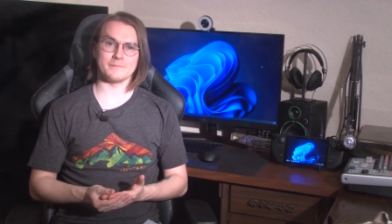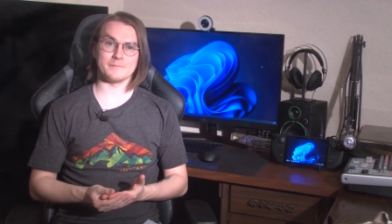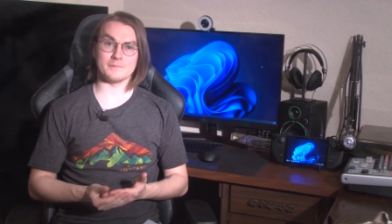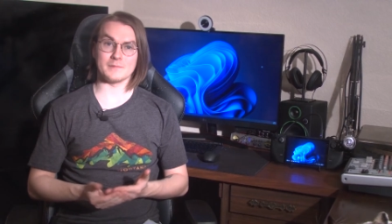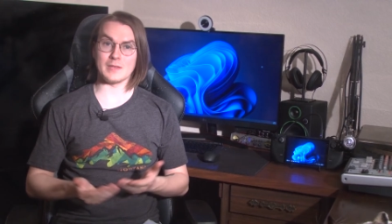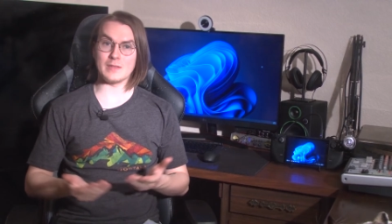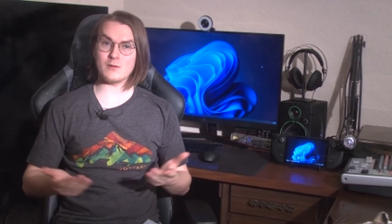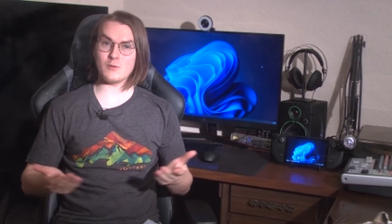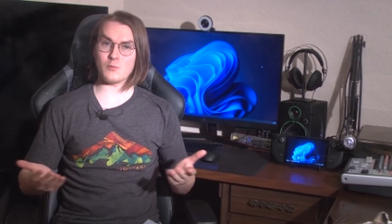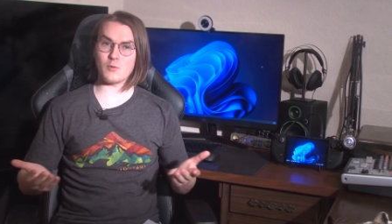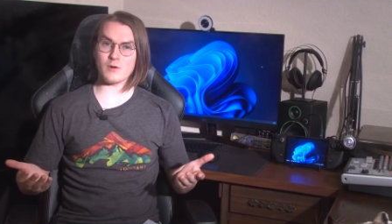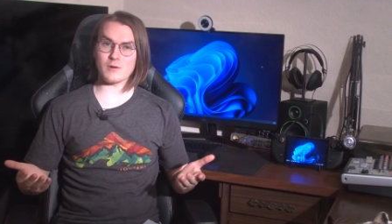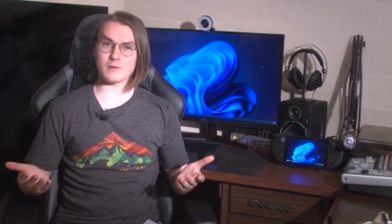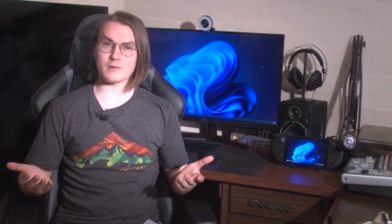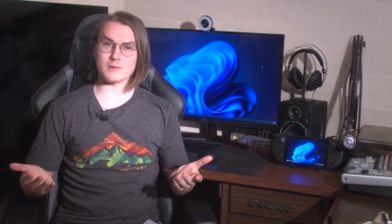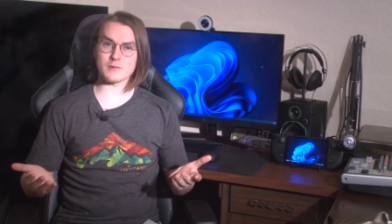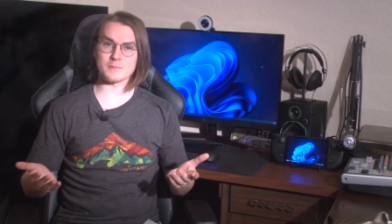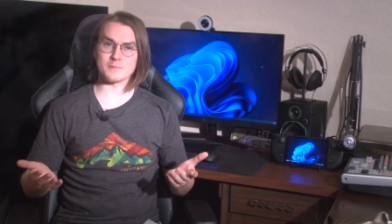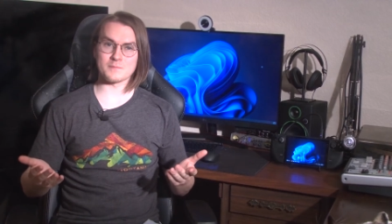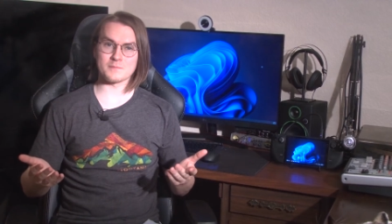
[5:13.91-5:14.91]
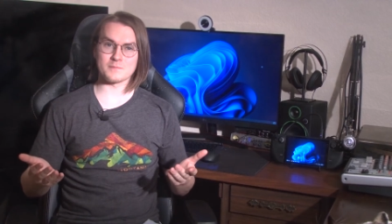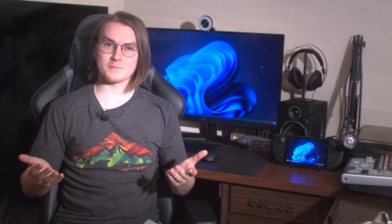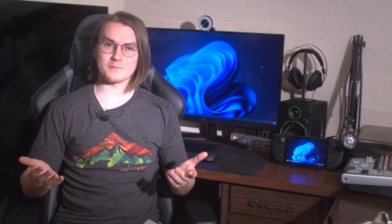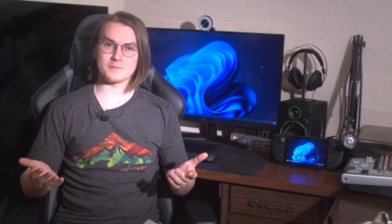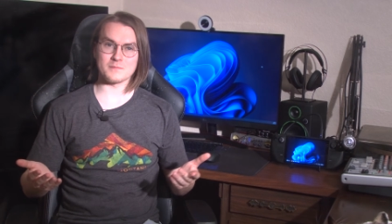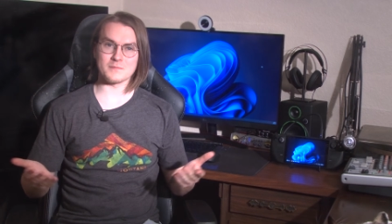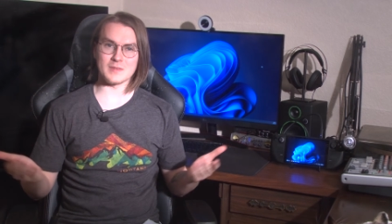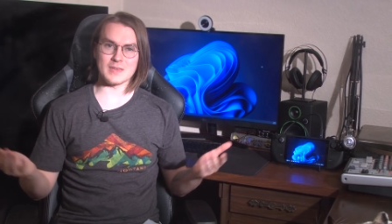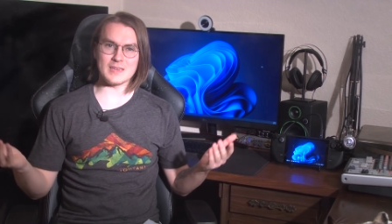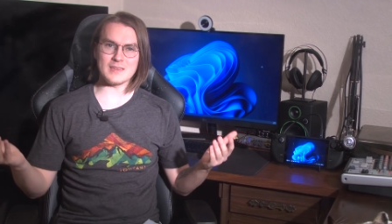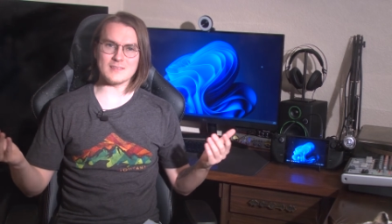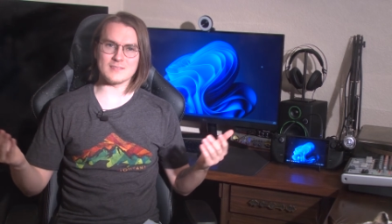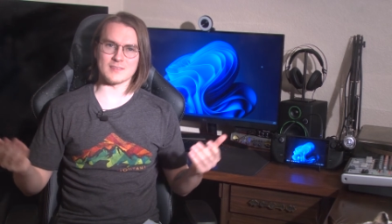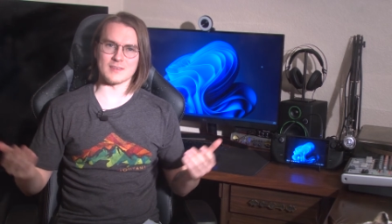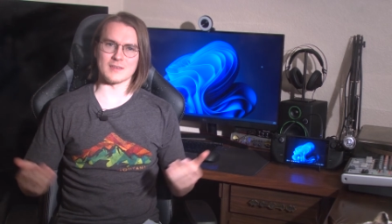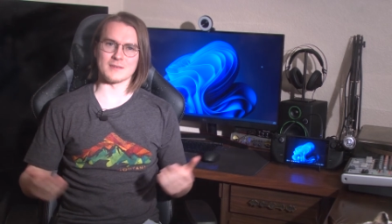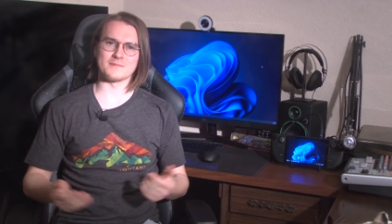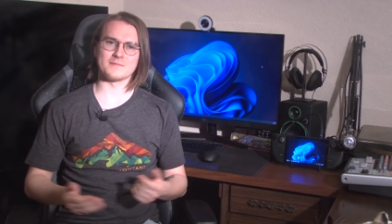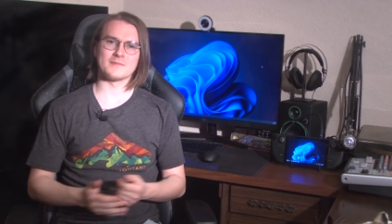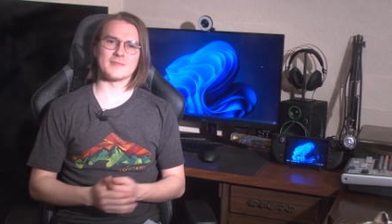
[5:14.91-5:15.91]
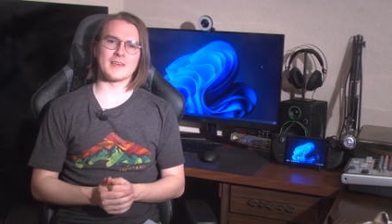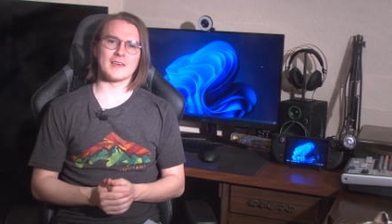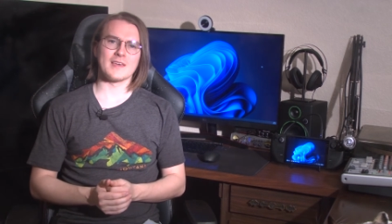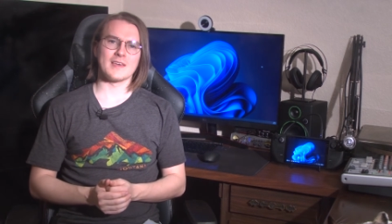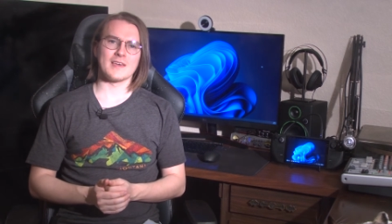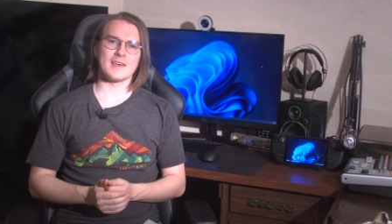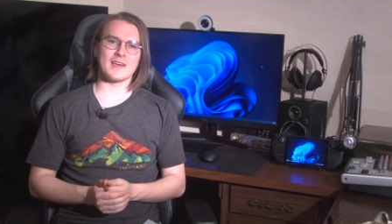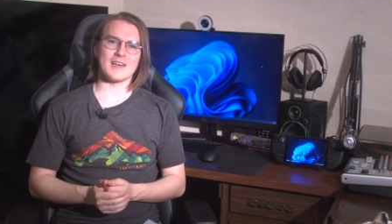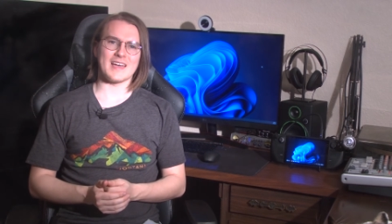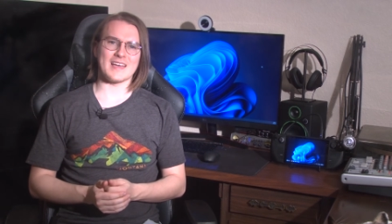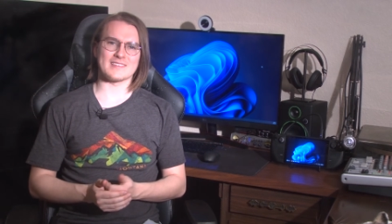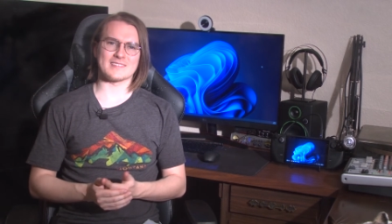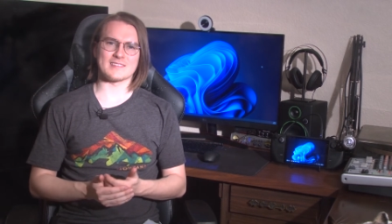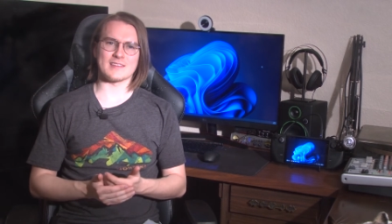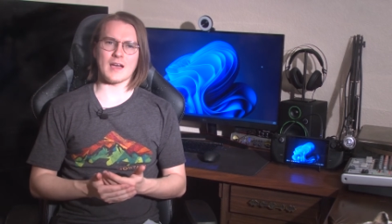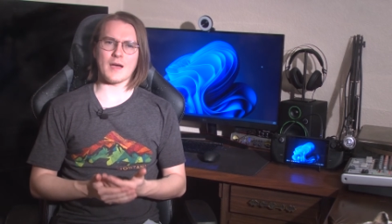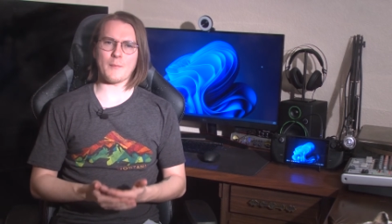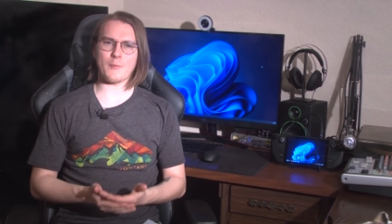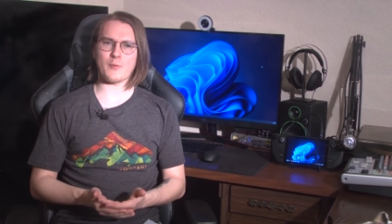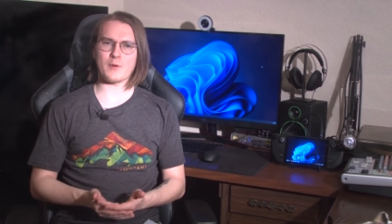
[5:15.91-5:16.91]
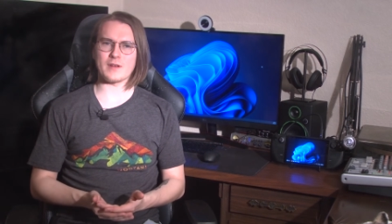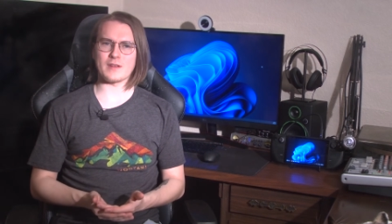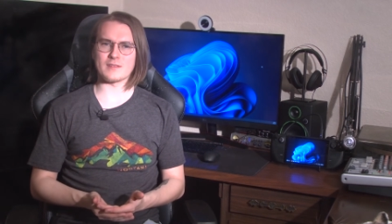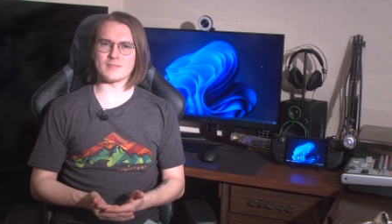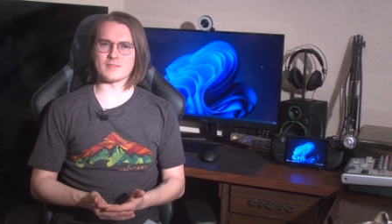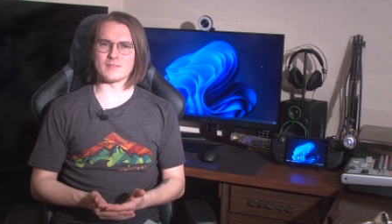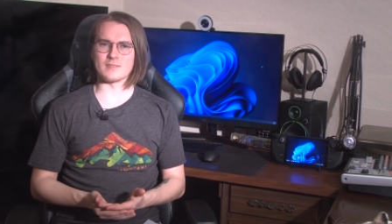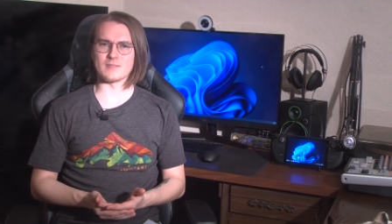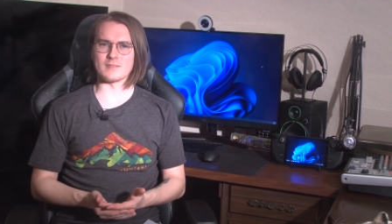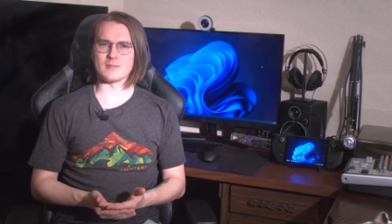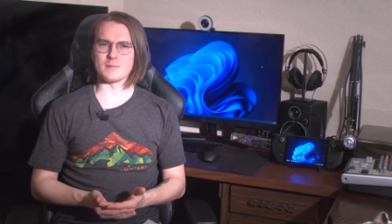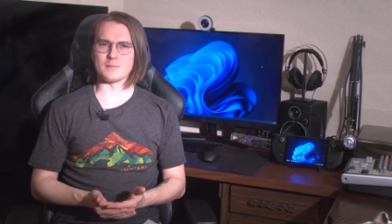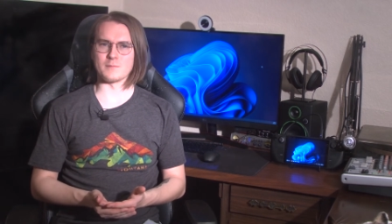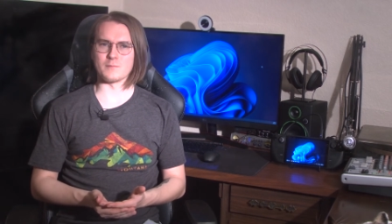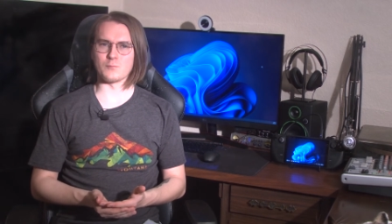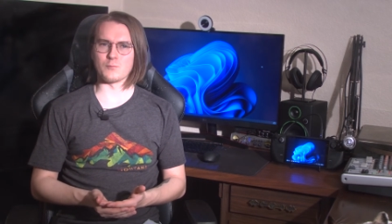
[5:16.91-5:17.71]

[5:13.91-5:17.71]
In a word, easy. As an operating system,